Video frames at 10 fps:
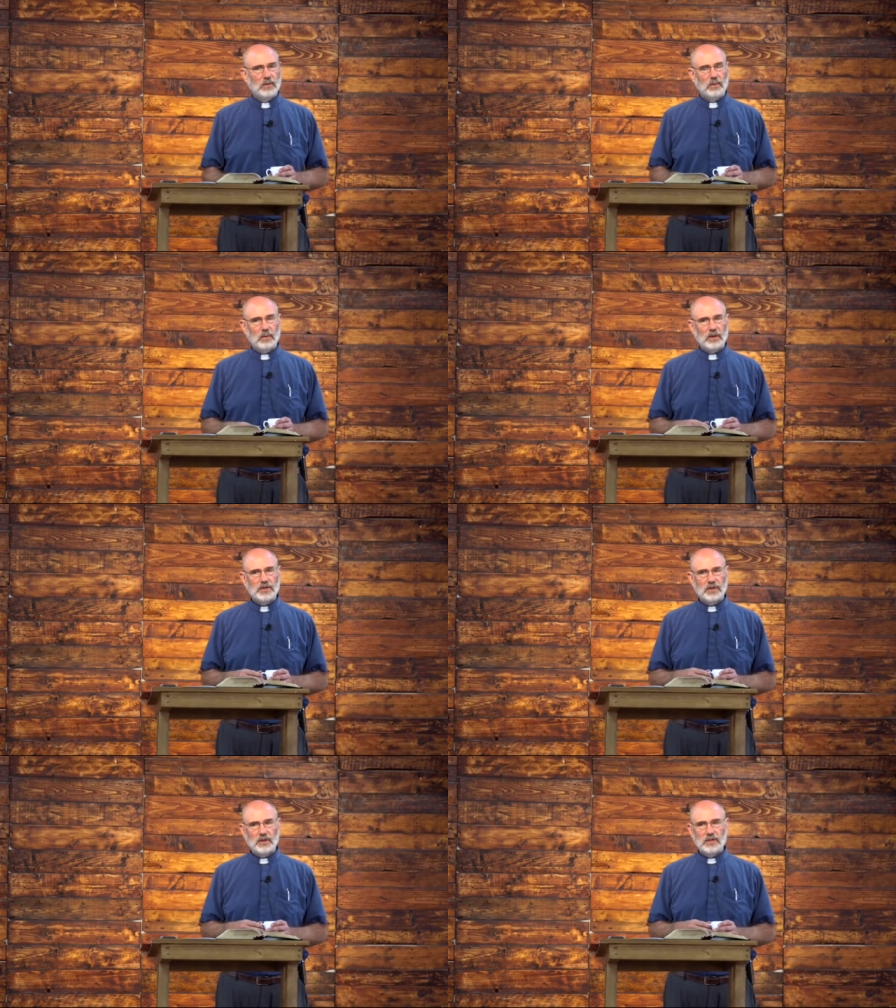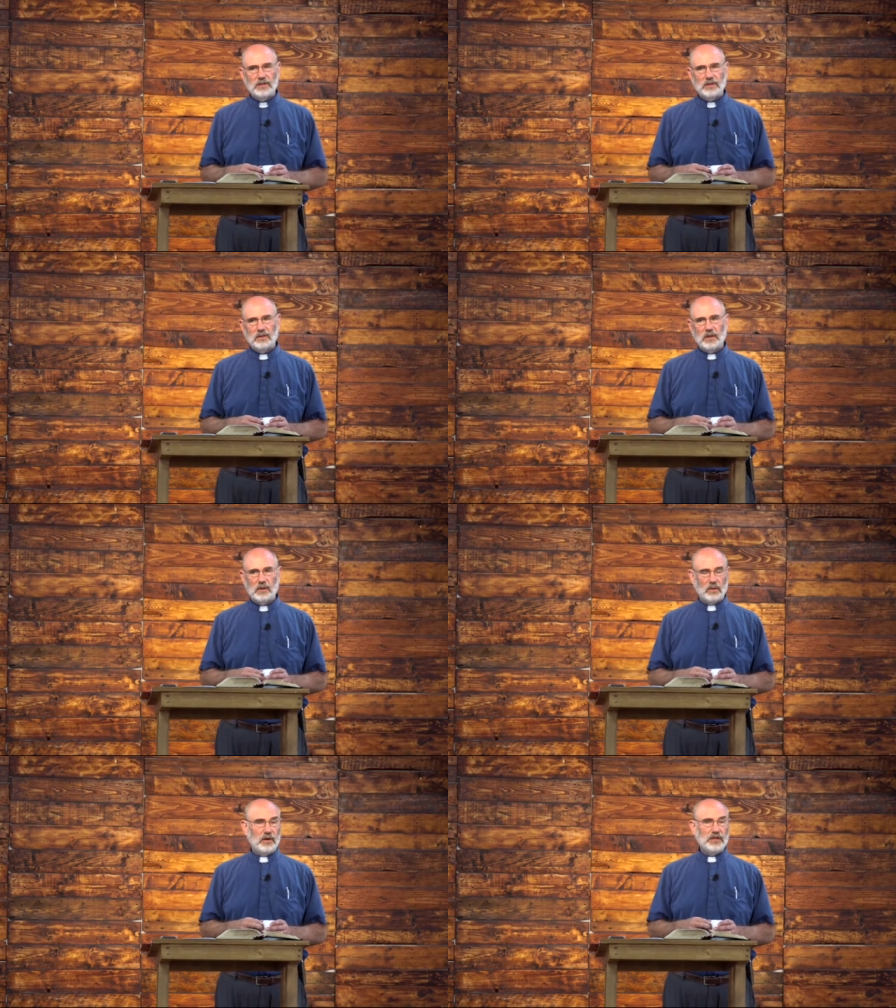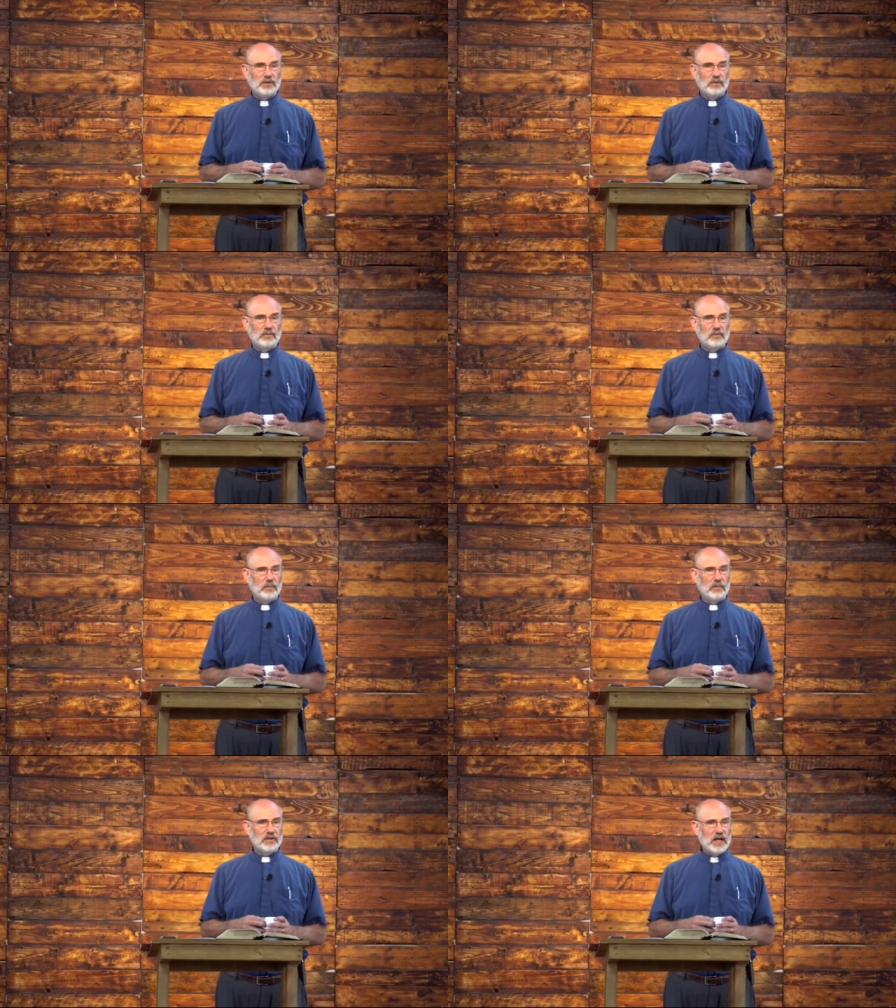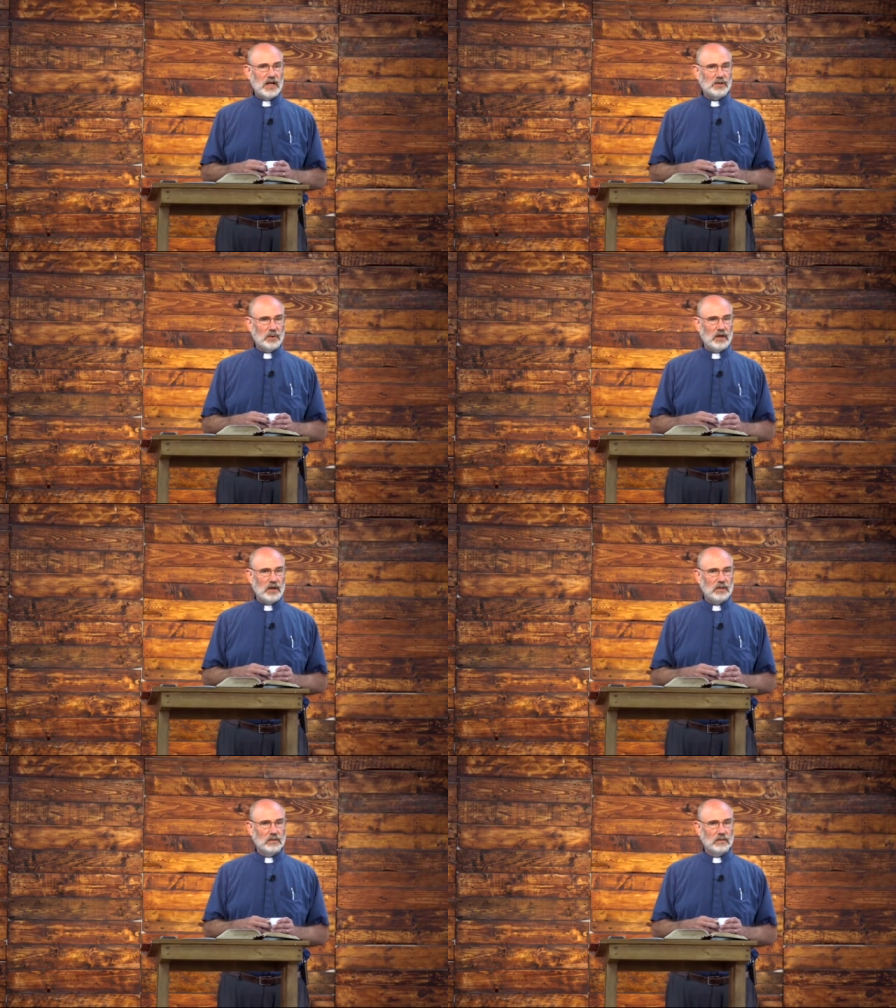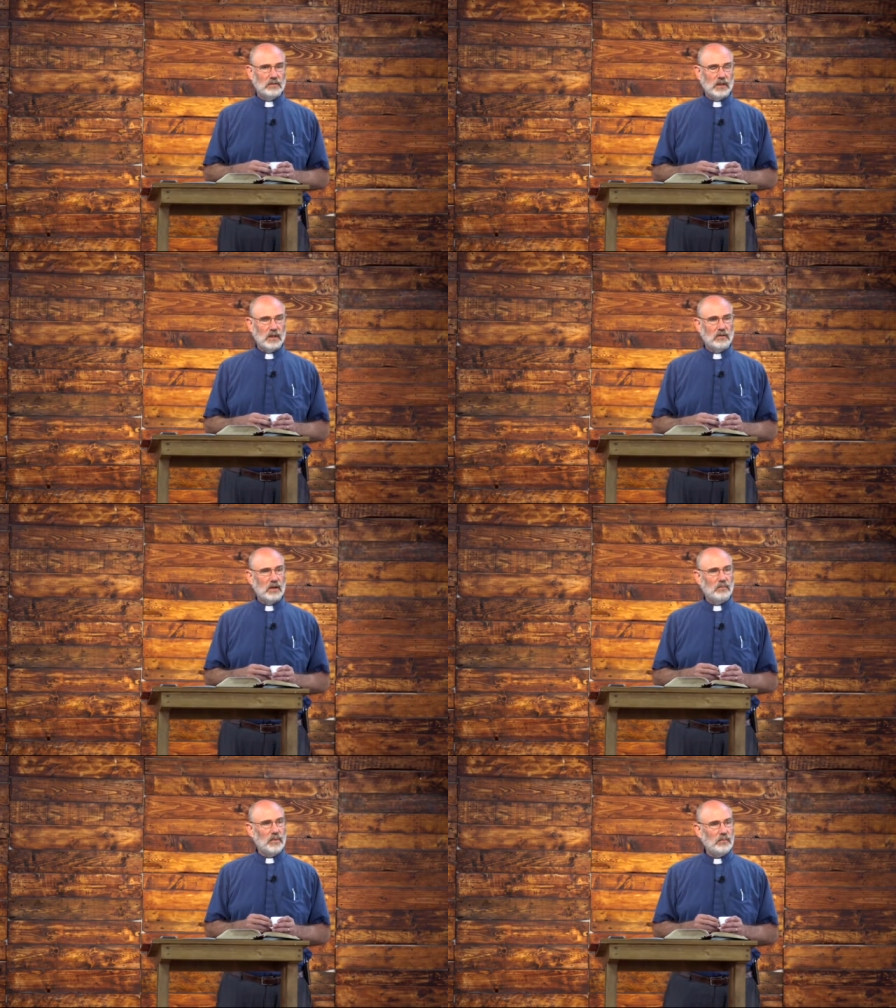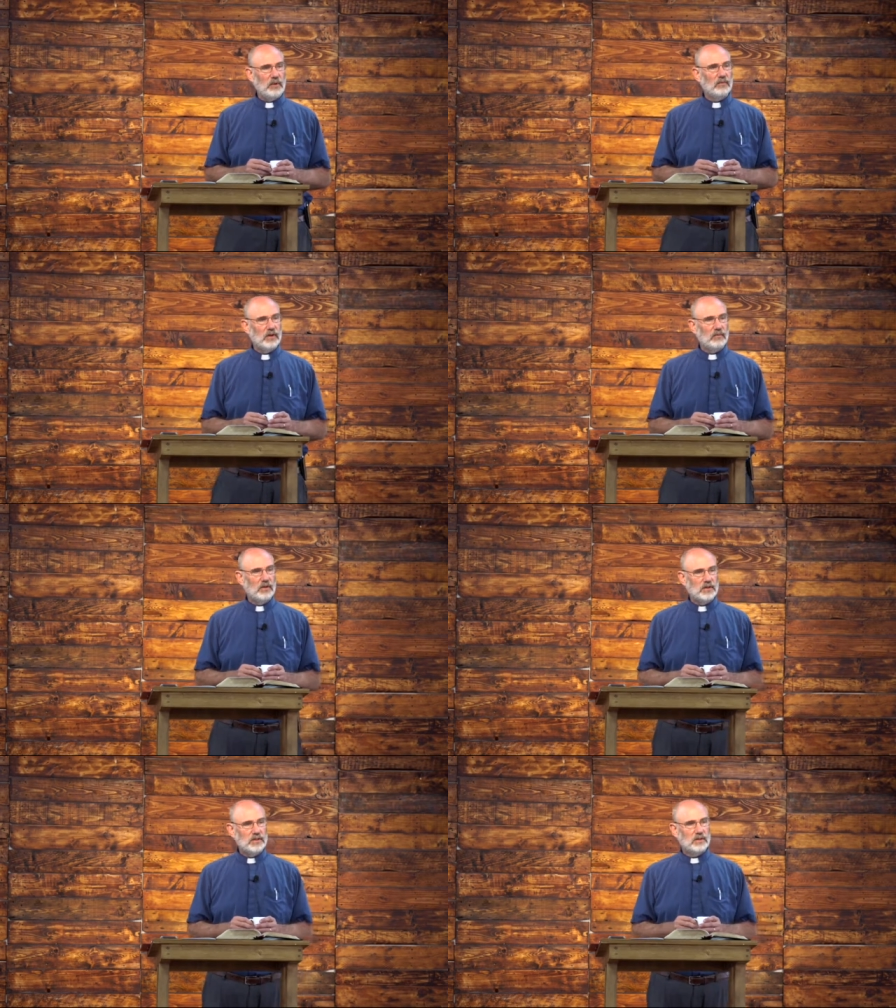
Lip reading: which is the original form of the sanctuary. Maybe you've covered this